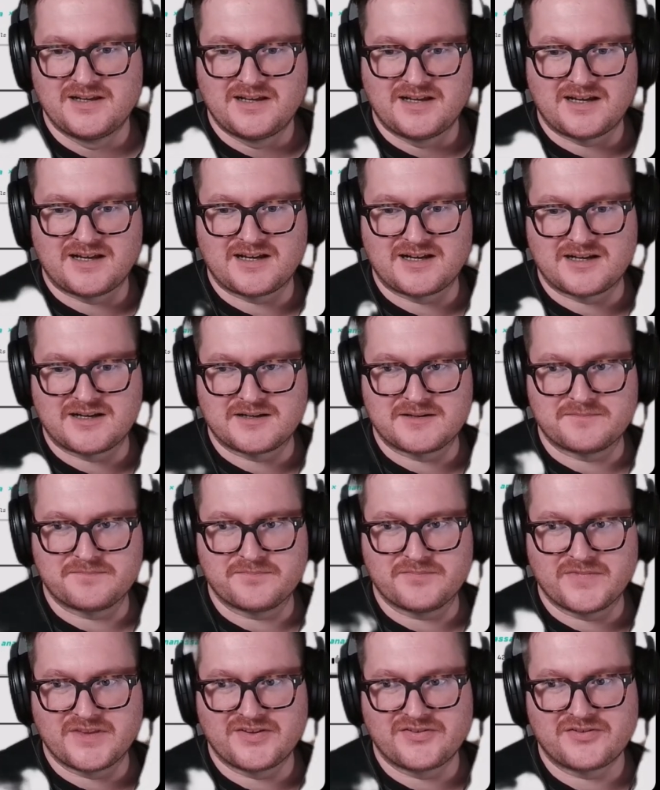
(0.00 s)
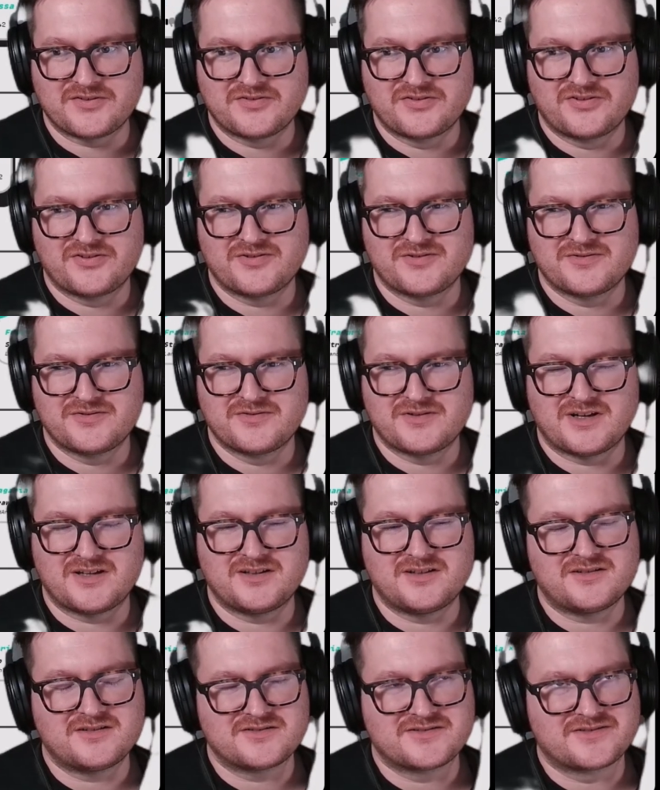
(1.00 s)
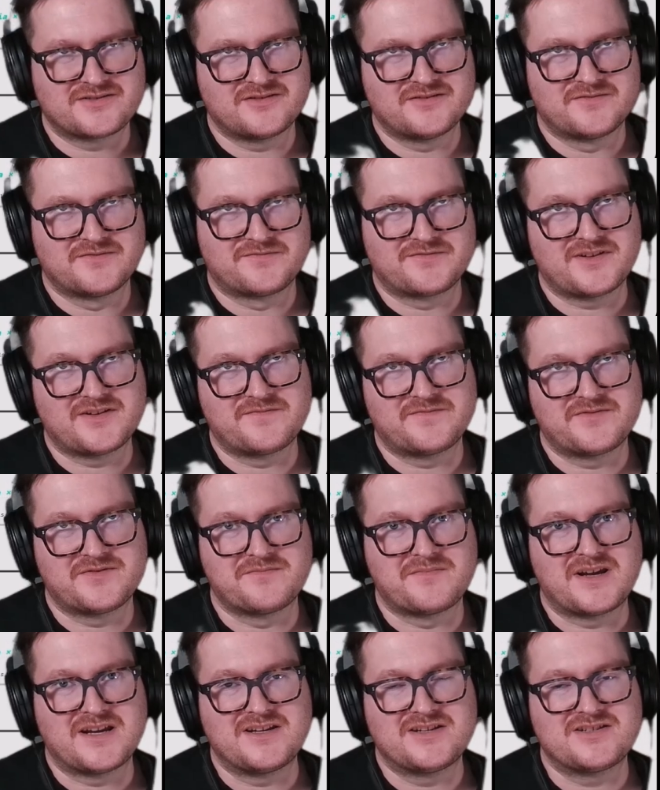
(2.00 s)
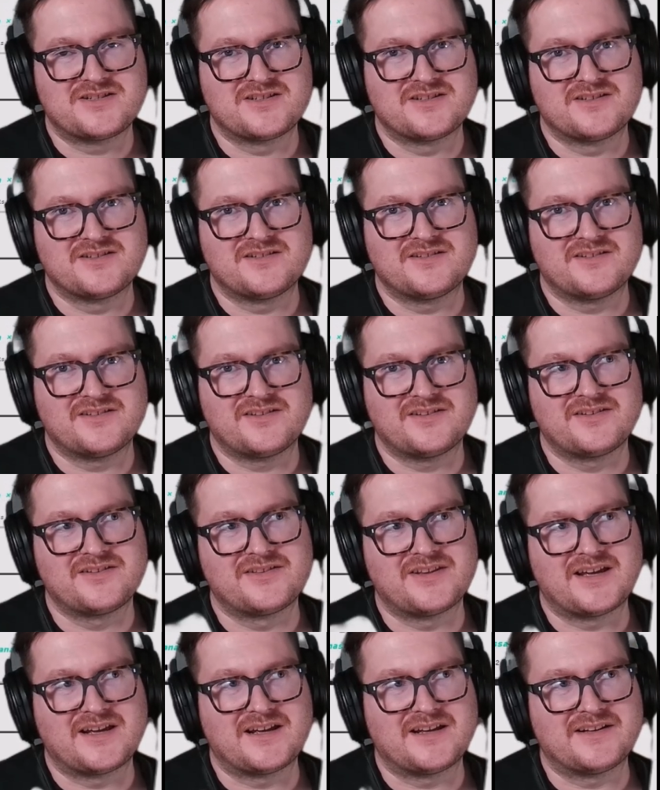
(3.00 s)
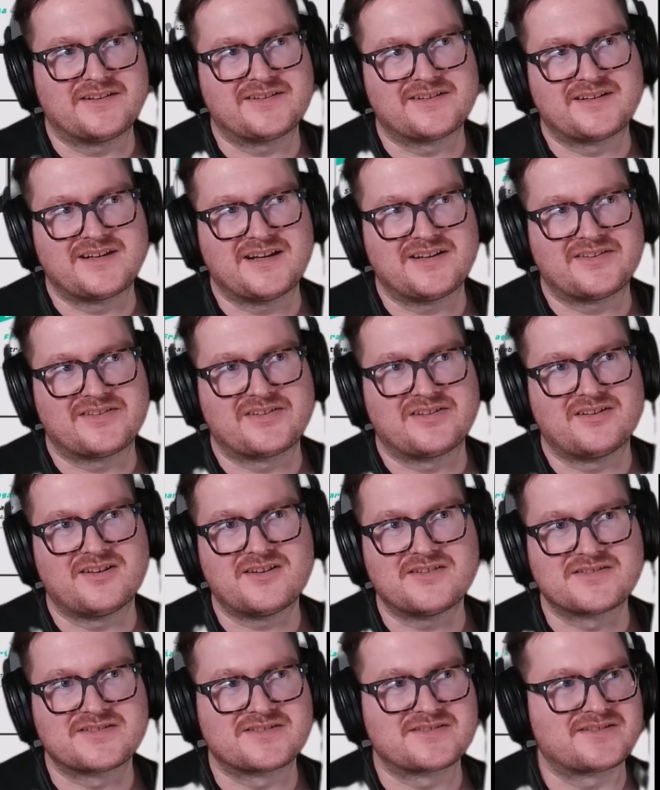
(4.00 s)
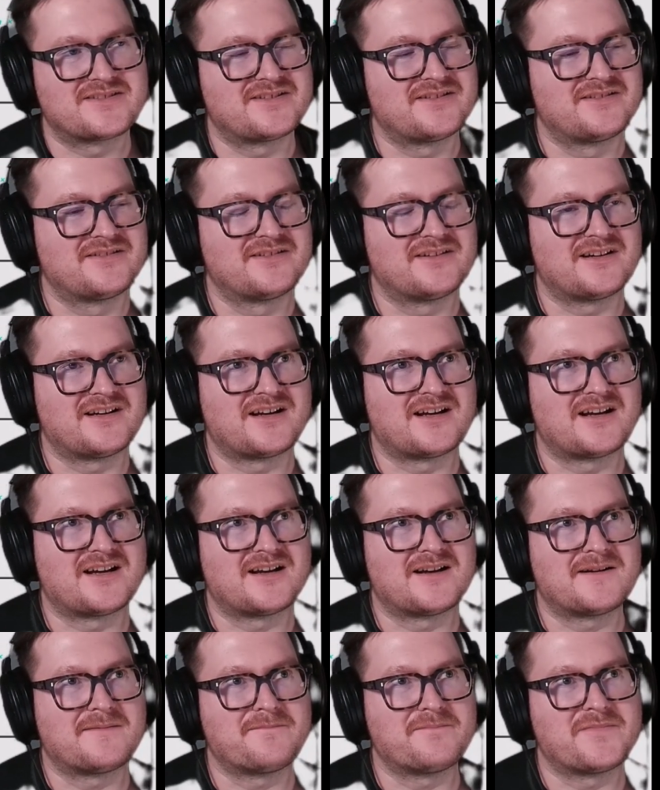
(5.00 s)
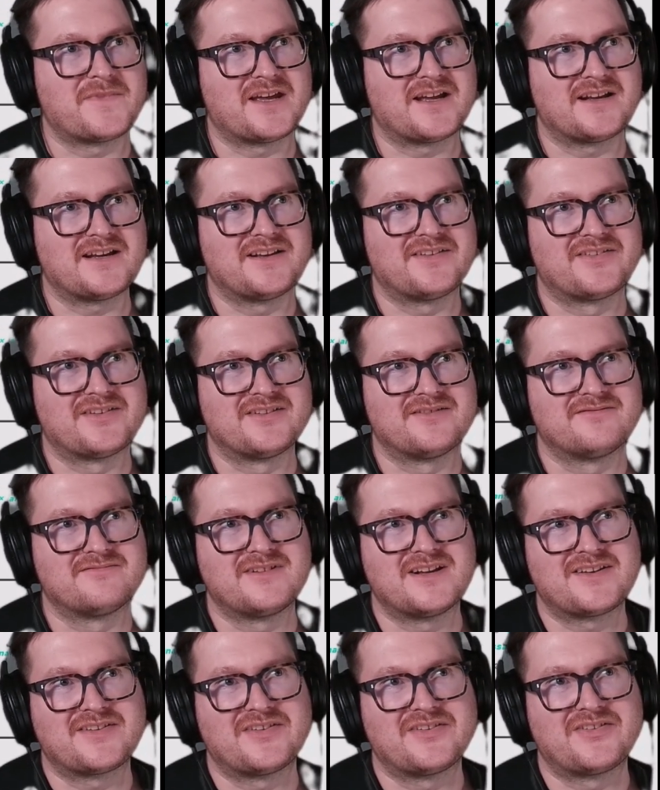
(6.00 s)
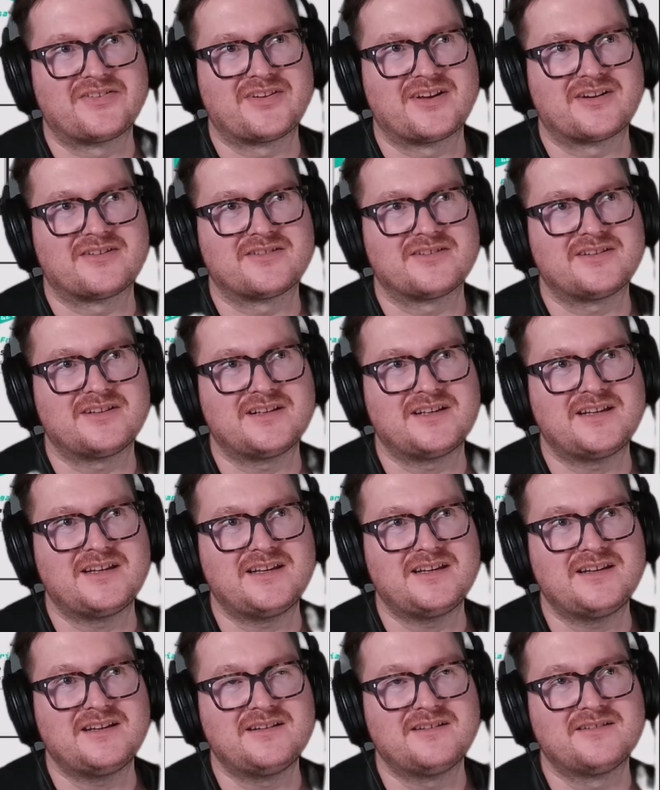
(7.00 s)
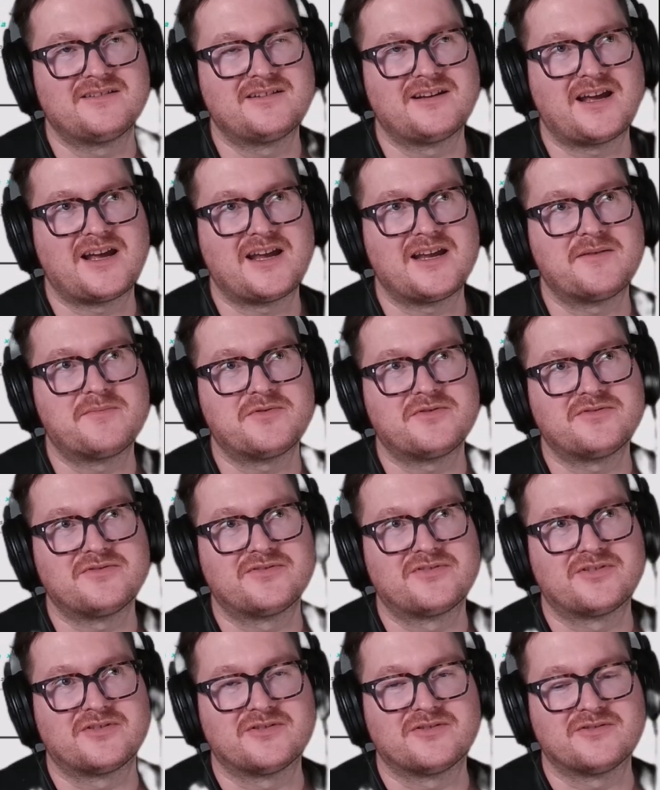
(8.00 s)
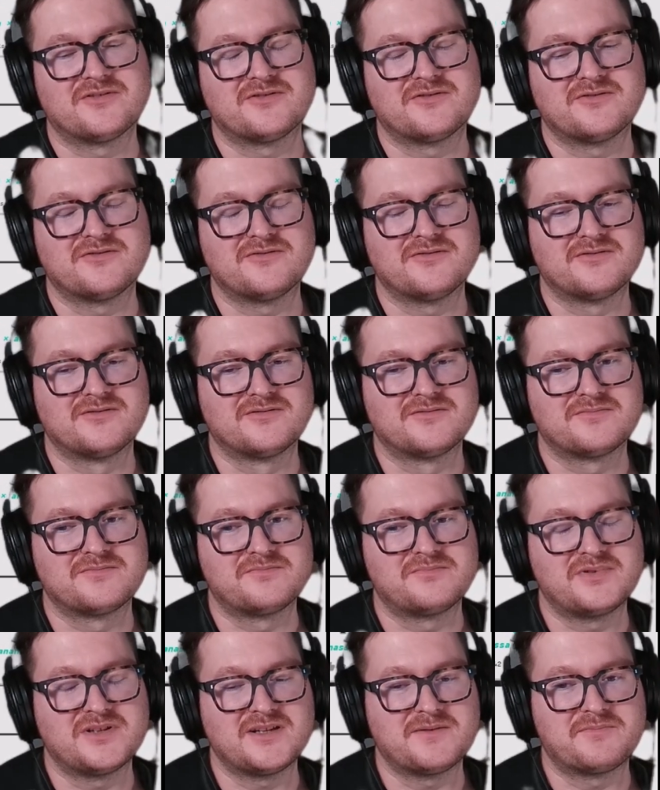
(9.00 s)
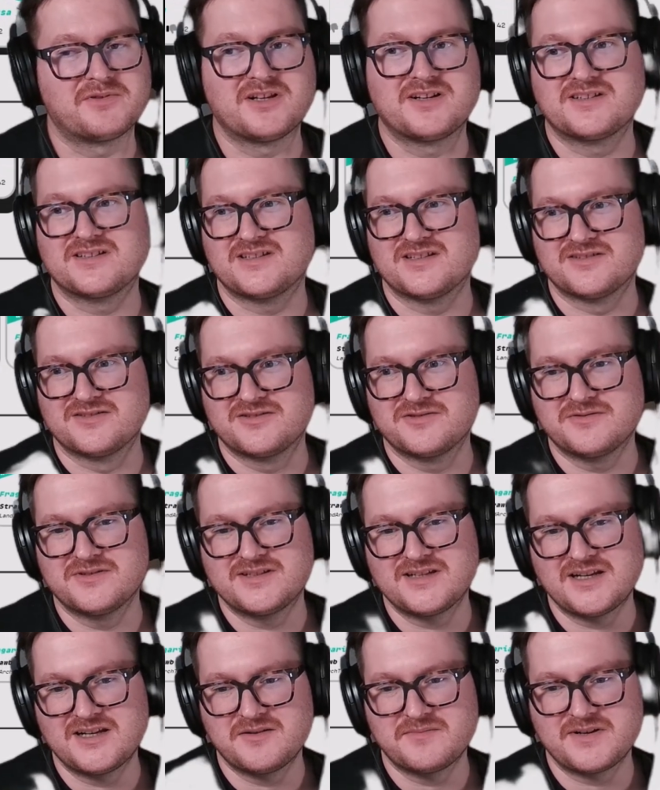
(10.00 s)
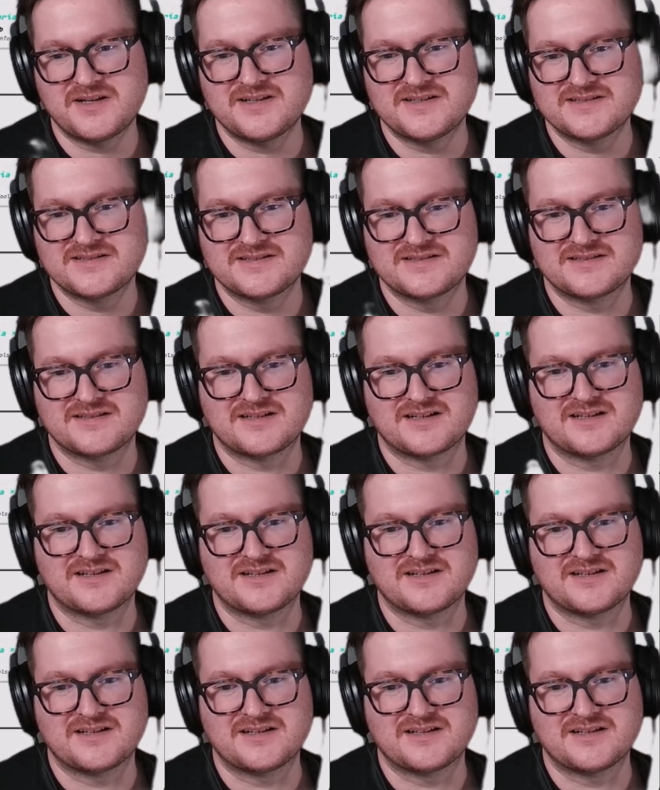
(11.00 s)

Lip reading: There's also a lot of information that gets lost that isn't necessarily able to be plugged into a database.